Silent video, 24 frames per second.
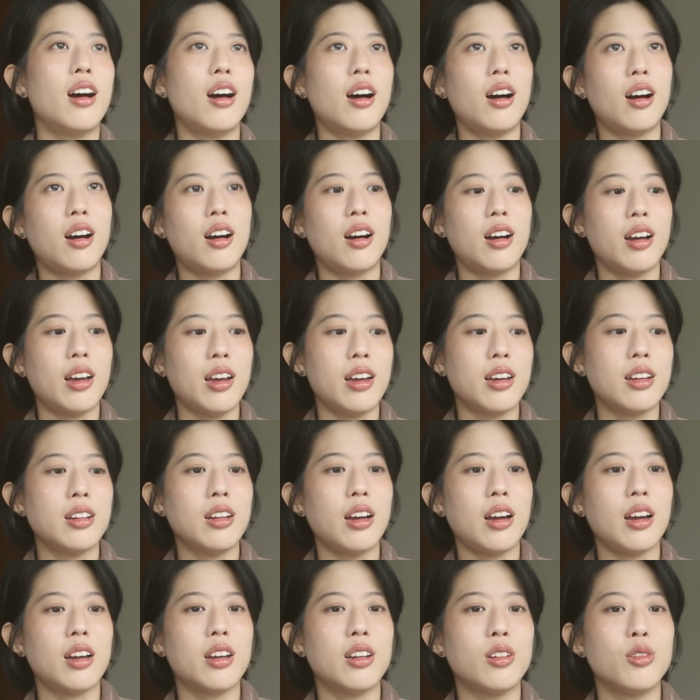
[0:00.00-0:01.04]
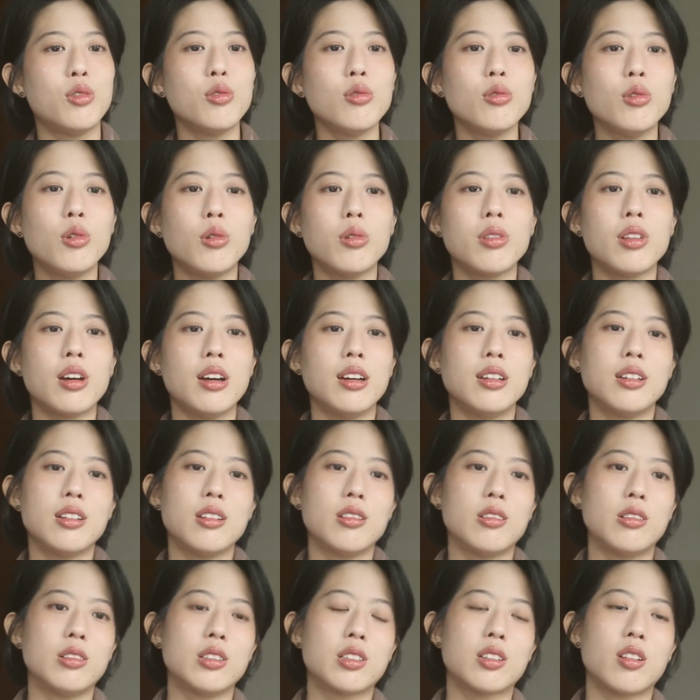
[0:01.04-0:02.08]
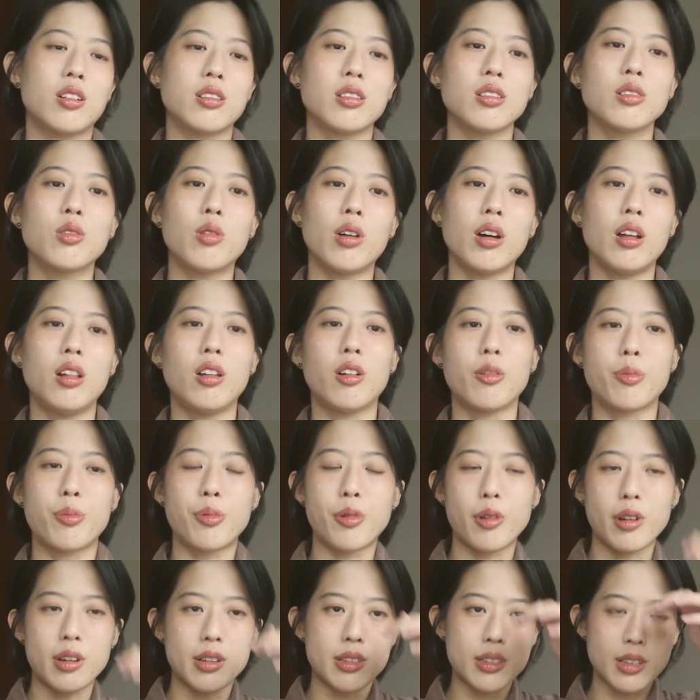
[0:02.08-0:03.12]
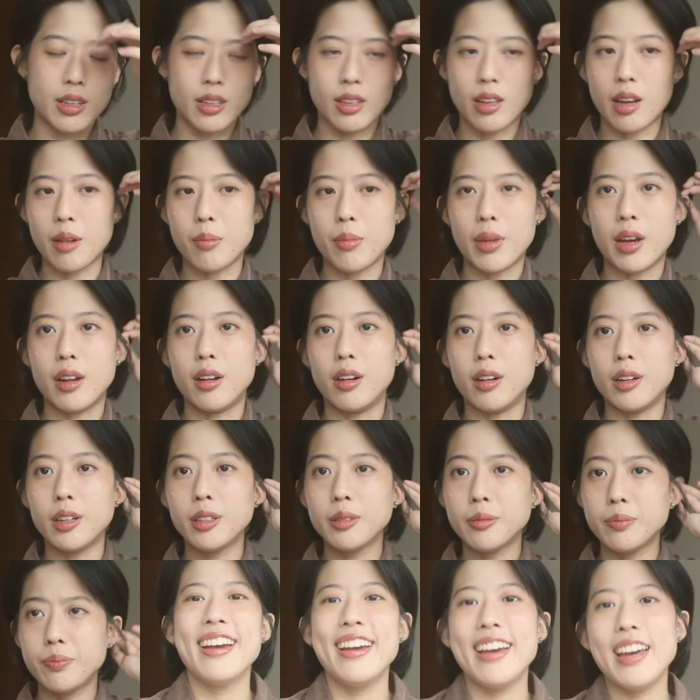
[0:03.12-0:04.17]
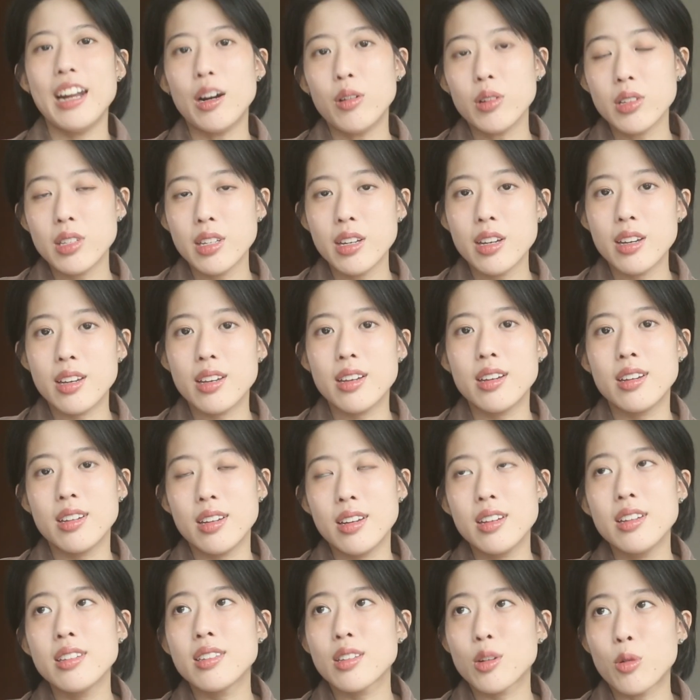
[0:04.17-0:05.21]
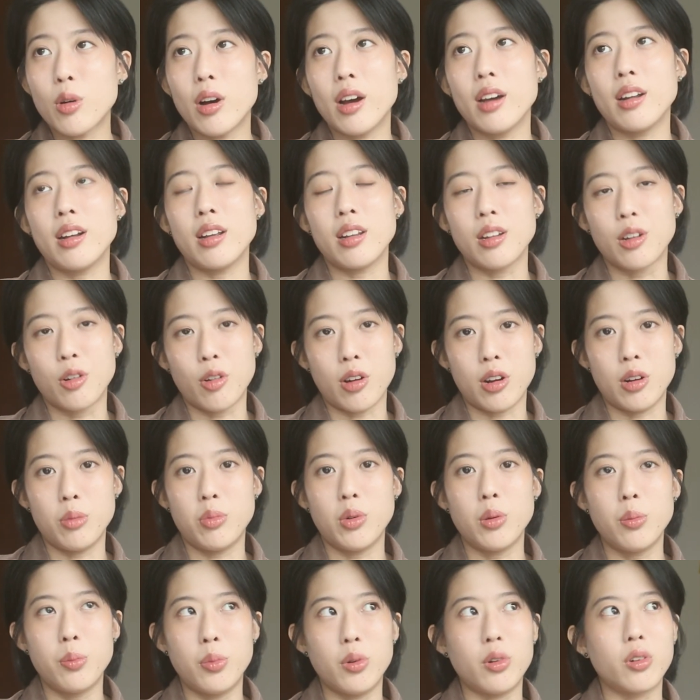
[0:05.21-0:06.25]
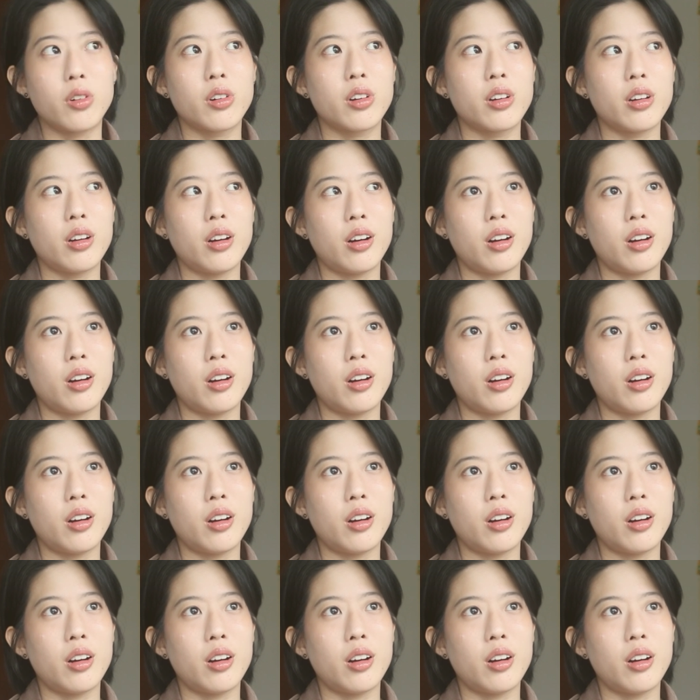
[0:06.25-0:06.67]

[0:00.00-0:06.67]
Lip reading: And I do know that it's gotten quite a lot of press in that manner, and I would say it is quite an incredible book.